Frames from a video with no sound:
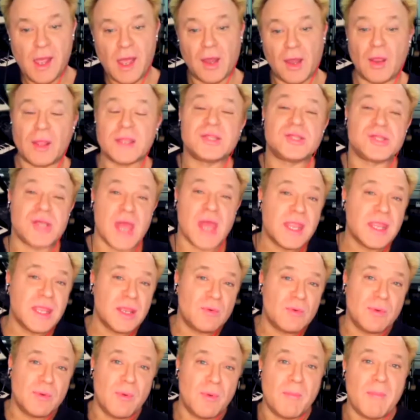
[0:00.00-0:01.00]

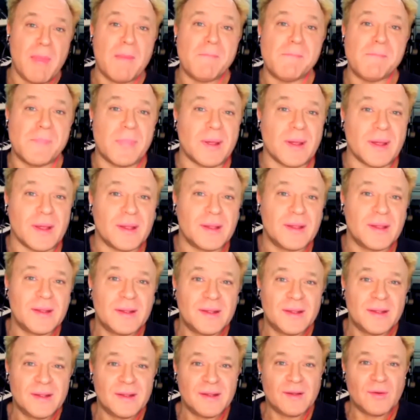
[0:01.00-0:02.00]
genuinely remember
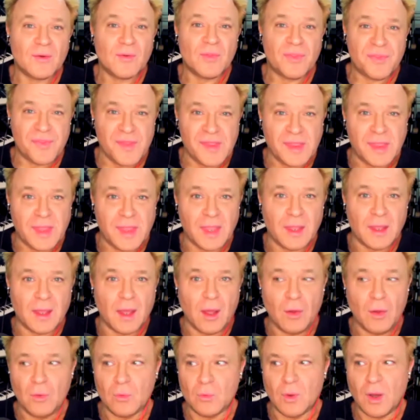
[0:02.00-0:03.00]
thinking,
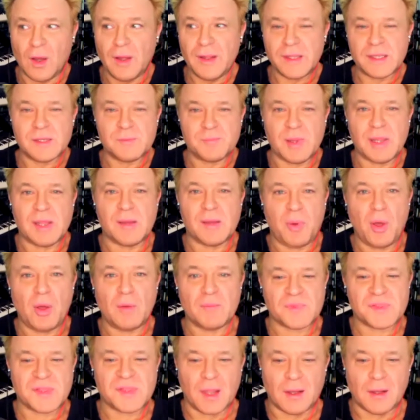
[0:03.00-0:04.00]
oh, I could be a pop
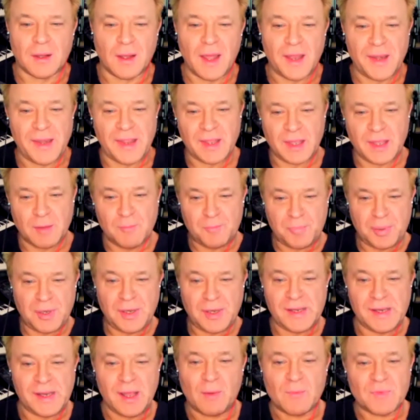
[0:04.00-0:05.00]
star. And
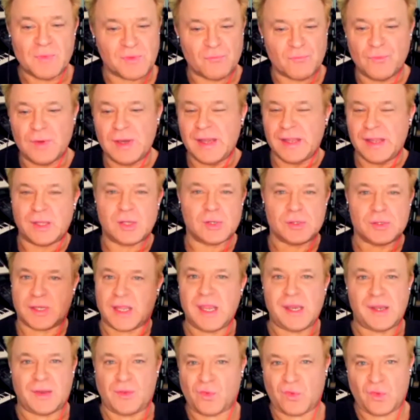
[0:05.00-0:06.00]
I was a really good
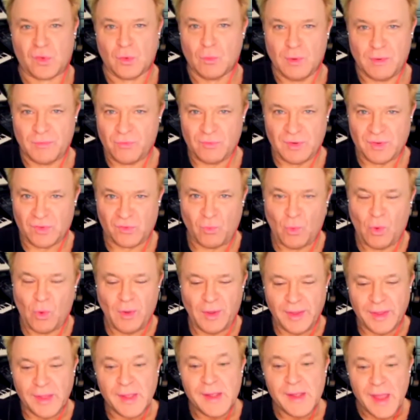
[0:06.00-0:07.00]
kid at school. I was really
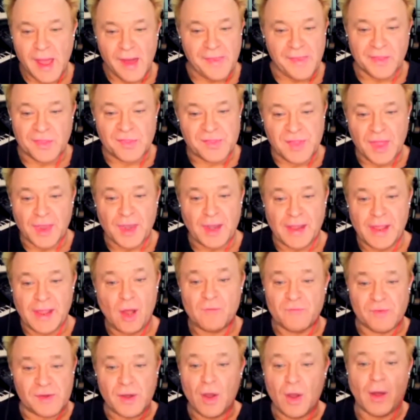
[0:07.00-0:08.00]
swotty. And then suddenly
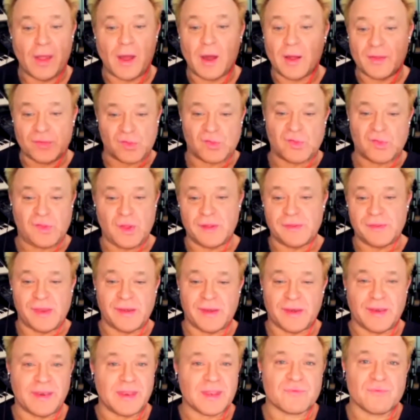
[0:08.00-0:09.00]
overnight, I just turned into
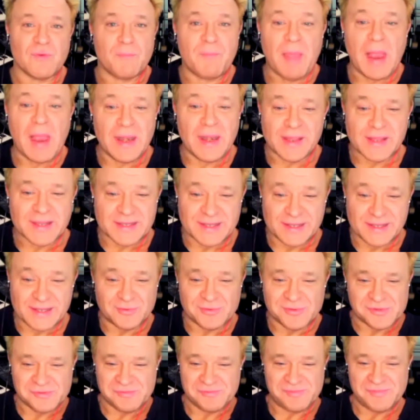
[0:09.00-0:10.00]
this rebellious little
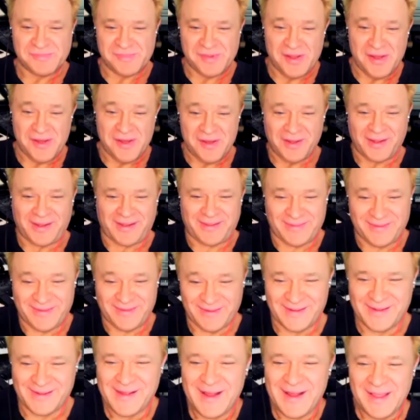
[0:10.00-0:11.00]
nerk that
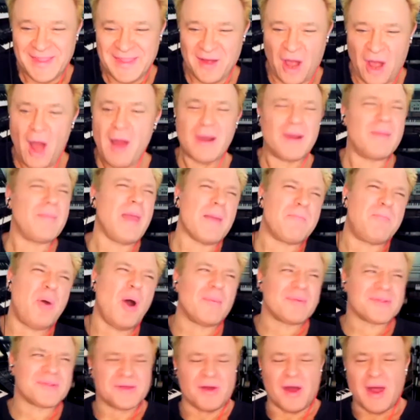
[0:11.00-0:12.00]
I ought to be a pop
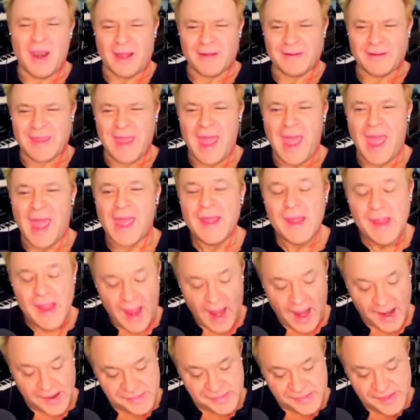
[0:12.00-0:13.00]
star. I don't care.
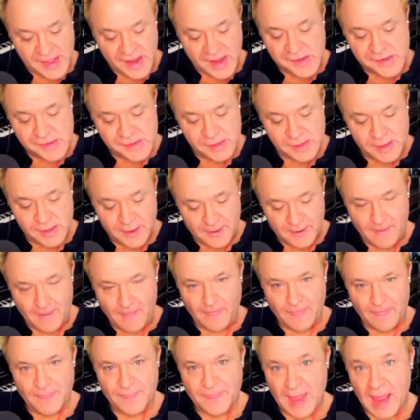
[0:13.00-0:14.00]
And then
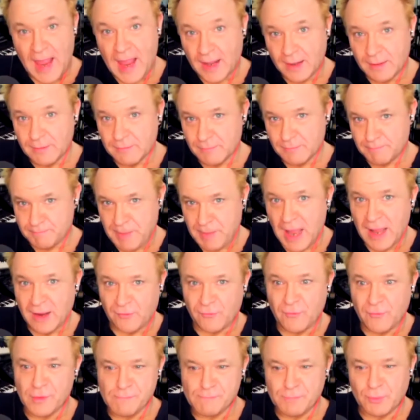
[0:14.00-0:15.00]
that
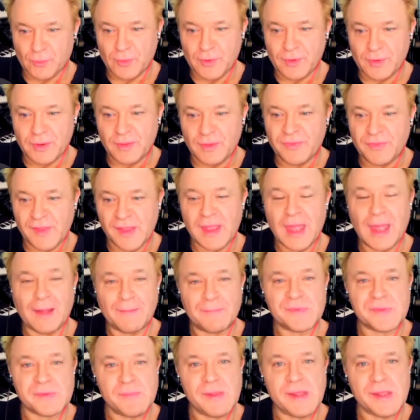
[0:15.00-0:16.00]
backroom boy thing happened
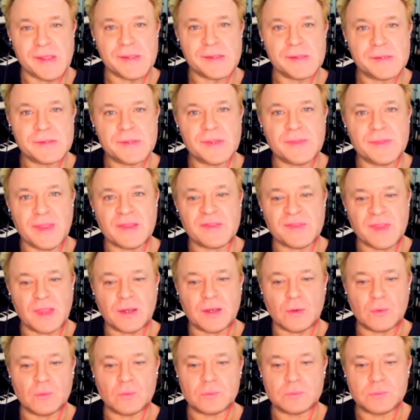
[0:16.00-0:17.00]
to me, that they said,
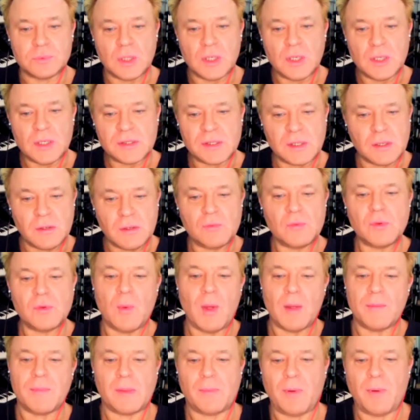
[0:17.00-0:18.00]
oh, you
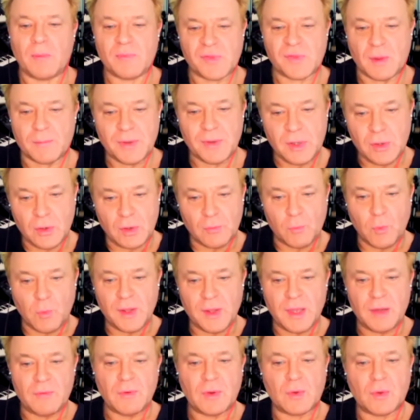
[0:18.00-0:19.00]
won't be a pop star, but you could work
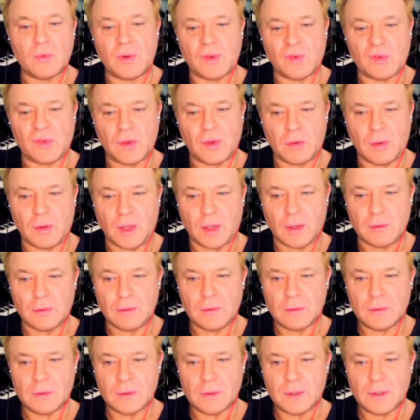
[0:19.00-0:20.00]
in a recording studio.
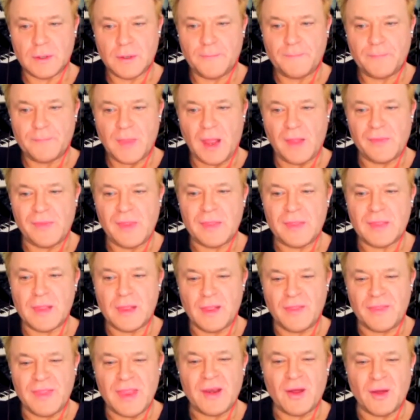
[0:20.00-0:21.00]
And then
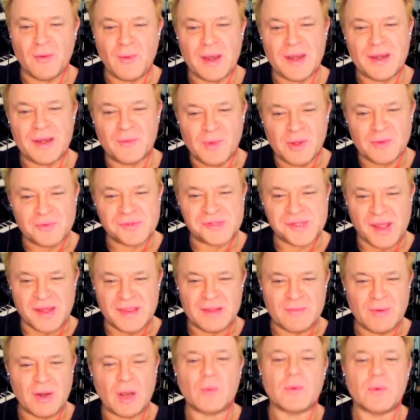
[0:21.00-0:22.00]
I went in a wheelchair and they
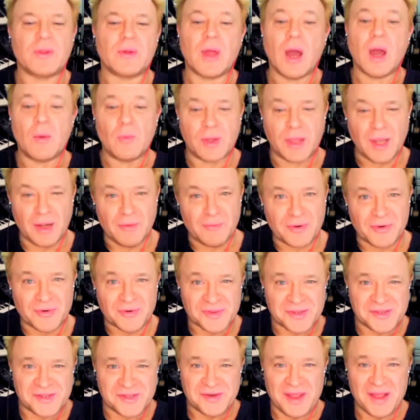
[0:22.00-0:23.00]
went, oh, you can't work in a recording
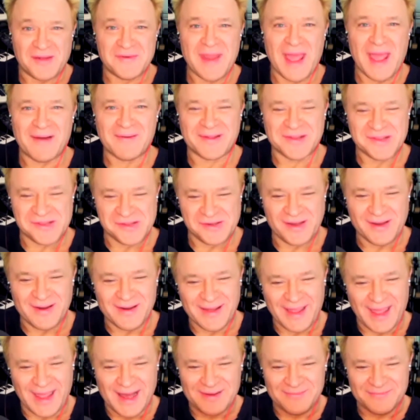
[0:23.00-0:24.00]
studio now because you can't
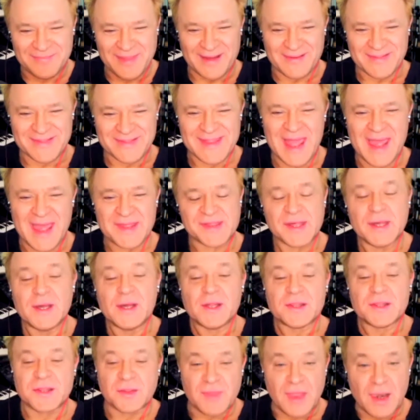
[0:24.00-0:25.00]
get up and downstairs.
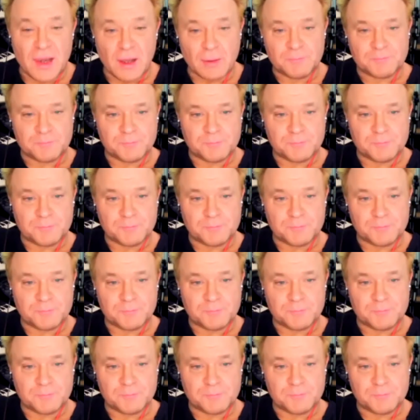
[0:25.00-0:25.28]
So then I